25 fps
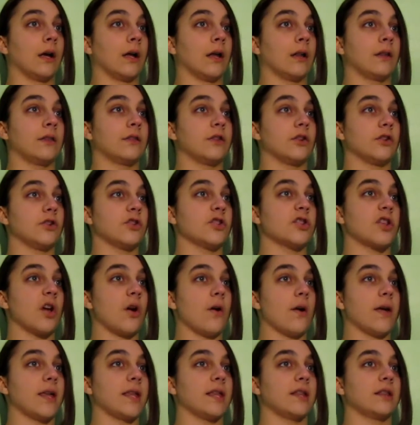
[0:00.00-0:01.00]

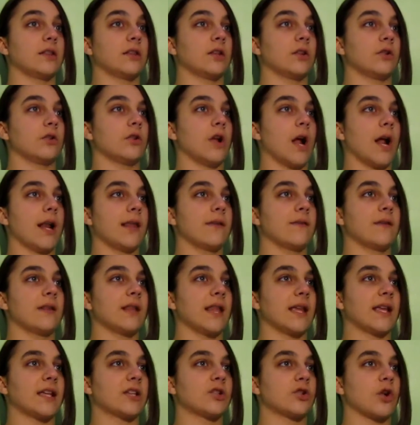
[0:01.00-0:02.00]
They're not even,
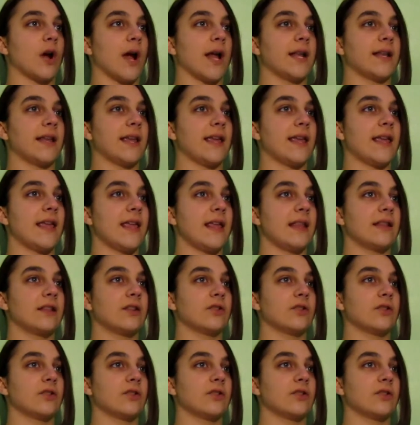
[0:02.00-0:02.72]
like, trying to hit.